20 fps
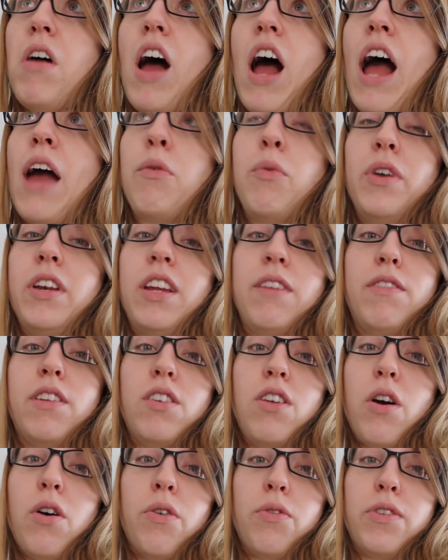I wouldn't
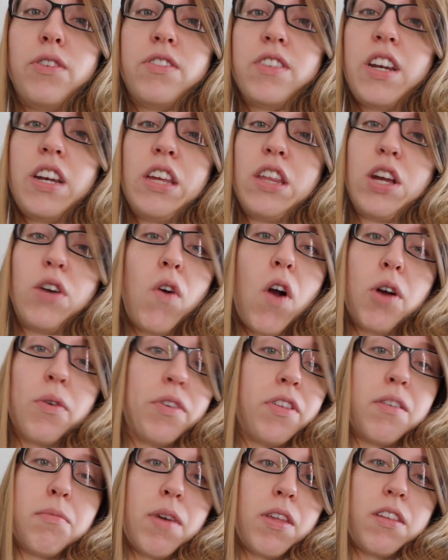even know if there's anything wrong
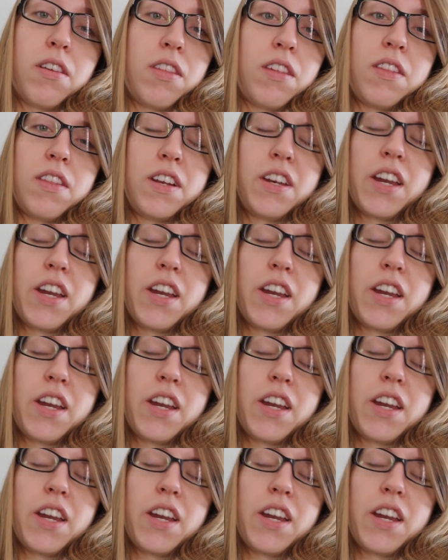with him other than